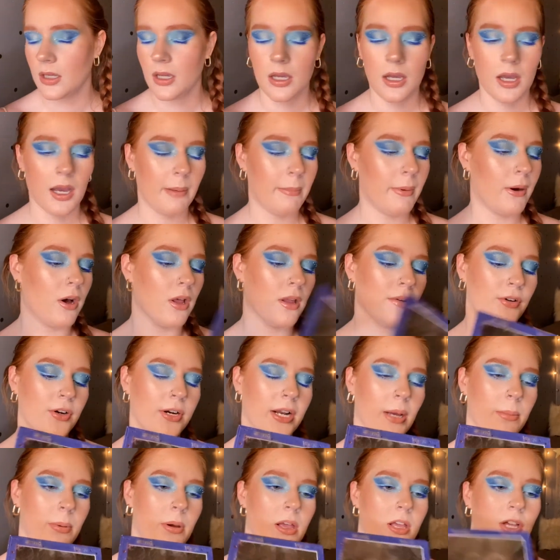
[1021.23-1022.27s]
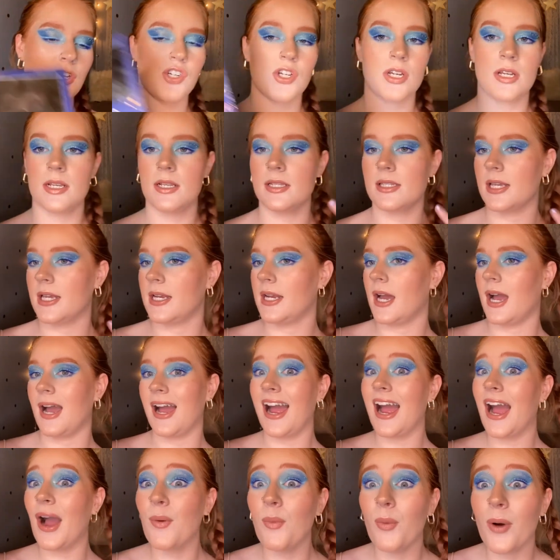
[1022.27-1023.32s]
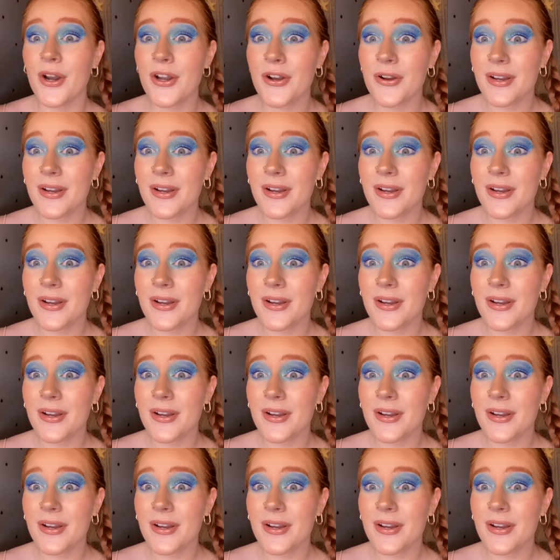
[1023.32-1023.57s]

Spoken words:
I bought all of her nail polishes and I won her